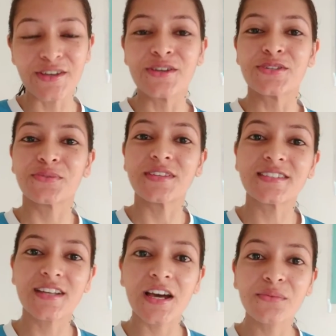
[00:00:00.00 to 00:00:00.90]
So we
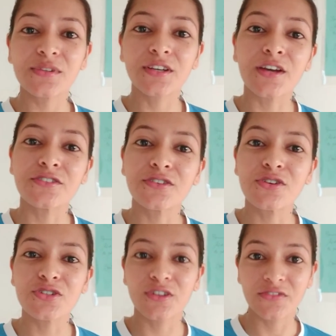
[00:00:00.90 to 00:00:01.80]
start with the
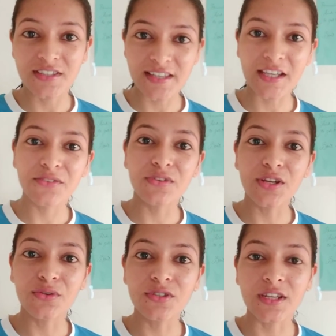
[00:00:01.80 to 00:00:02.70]
continuation of the second week
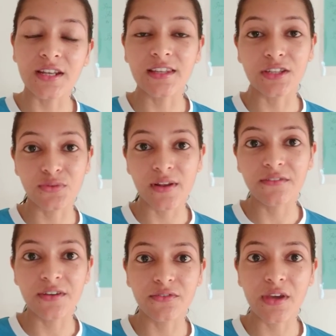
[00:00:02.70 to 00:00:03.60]
routine, the 12
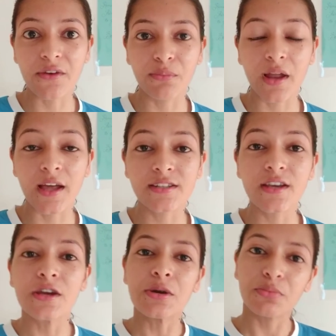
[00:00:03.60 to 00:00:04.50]
day we have planned.
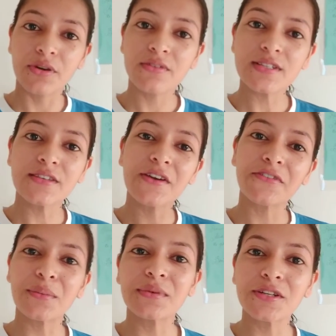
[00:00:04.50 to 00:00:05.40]
Previously we have
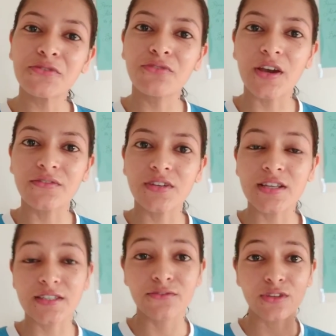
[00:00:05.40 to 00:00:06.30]
completed 5
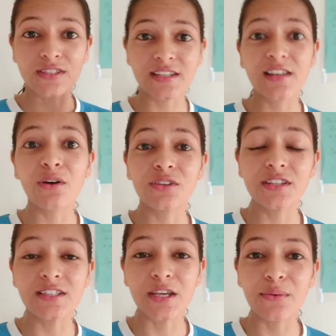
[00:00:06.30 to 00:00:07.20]
days. If you're still on the
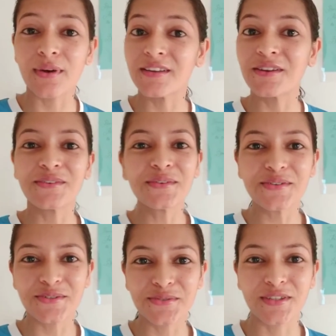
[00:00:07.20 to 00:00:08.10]
day 1, no
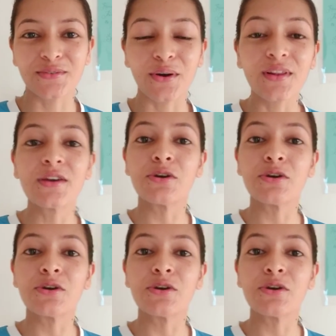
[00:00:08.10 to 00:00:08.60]
issues at all.